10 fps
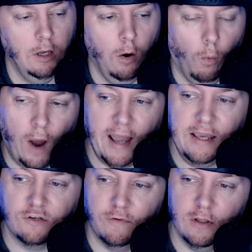Why
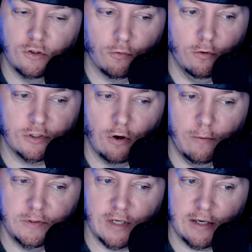is Vince Russo
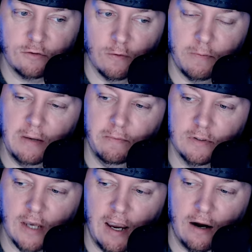obsessed with people's
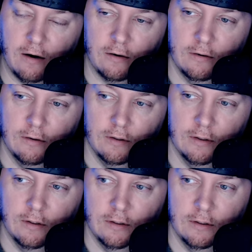hair?
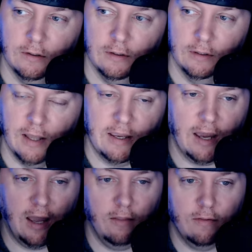Like,
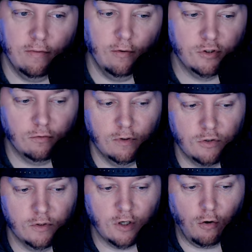this
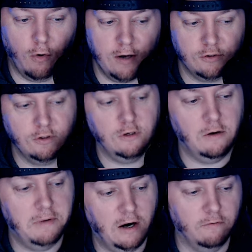was a question
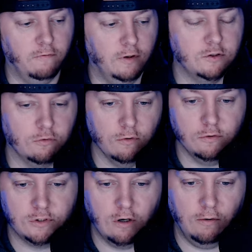about Vince
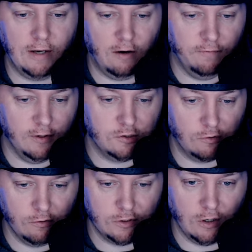Russo and how Vince
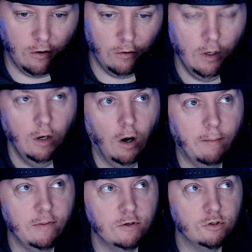Russo. I
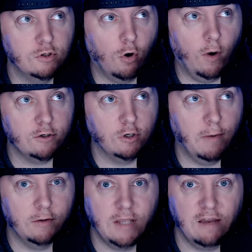mean, this was a question
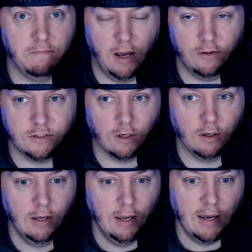about Dave Meltzer
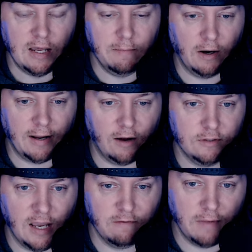and about how
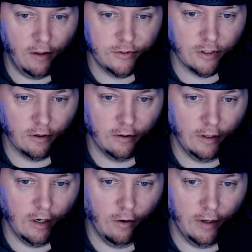Dave Meltzer, you
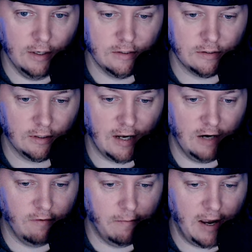know, is kind
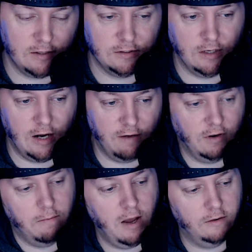of a mess and having
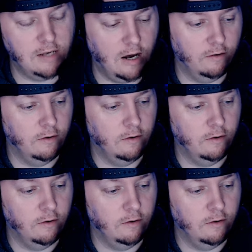a meltdown,